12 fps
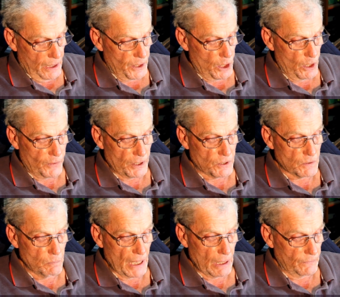The earthy
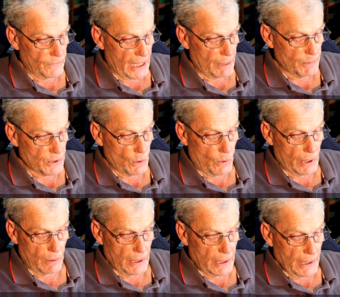smell of damp
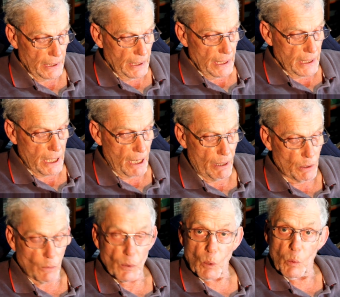soil carried
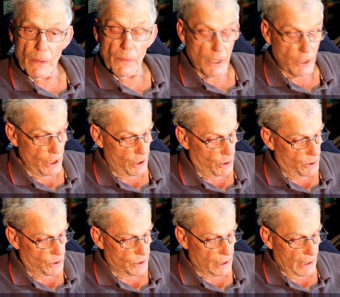on the wind the
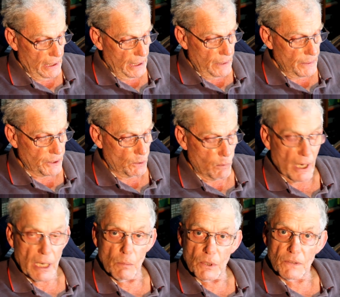news that the
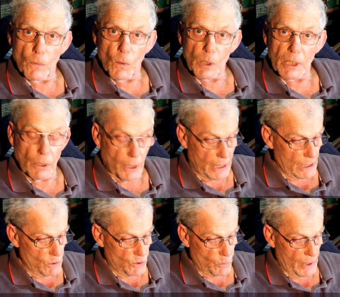rain was falling on an
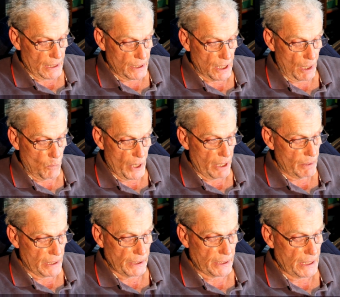elsewhere somewhere
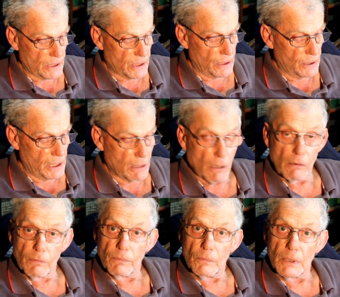in the distant near
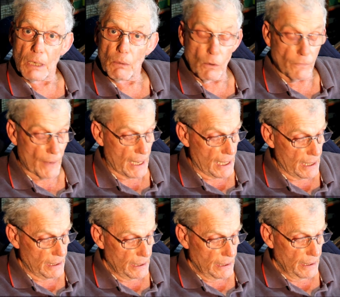or far
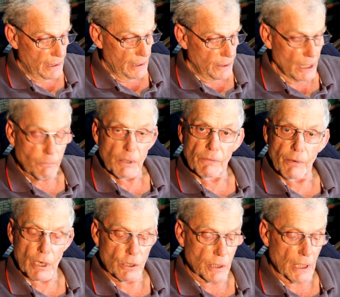that
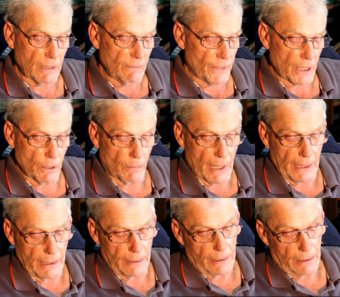refreshed and invigorated.